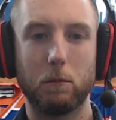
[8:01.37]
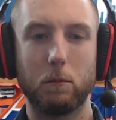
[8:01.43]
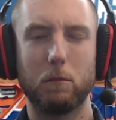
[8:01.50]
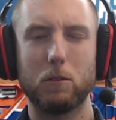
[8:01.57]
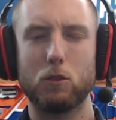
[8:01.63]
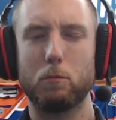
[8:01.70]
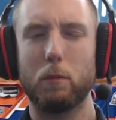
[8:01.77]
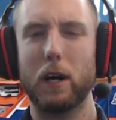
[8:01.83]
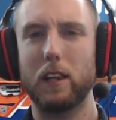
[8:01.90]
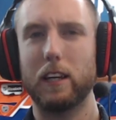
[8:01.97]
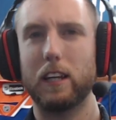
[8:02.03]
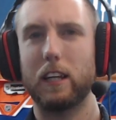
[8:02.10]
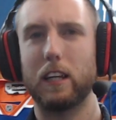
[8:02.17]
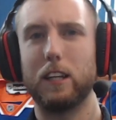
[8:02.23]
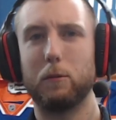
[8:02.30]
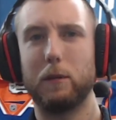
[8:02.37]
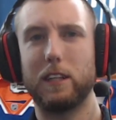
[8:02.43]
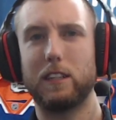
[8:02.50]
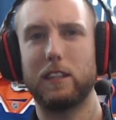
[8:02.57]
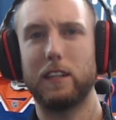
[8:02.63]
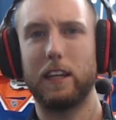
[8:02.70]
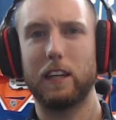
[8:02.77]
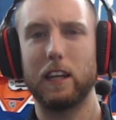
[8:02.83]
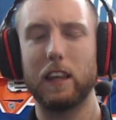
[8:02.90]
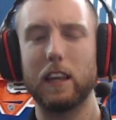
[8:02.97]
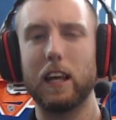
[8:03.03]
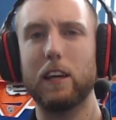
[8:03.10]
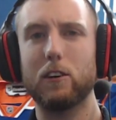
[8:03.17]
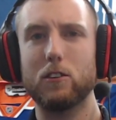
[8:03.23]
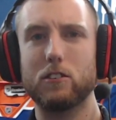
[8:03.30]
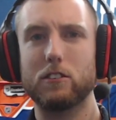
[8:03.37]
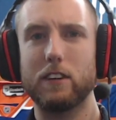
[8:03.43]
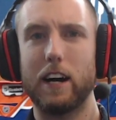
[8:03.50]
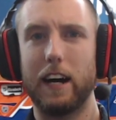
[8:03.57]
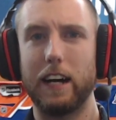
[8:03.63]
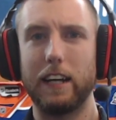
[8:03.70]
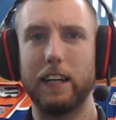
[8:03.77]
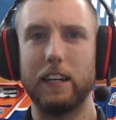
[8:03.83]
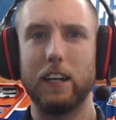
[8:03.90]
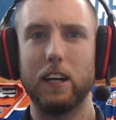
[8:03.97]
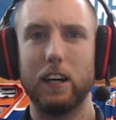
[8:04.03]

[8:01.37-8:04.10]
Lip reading: spotlight a little bit today, the lighter side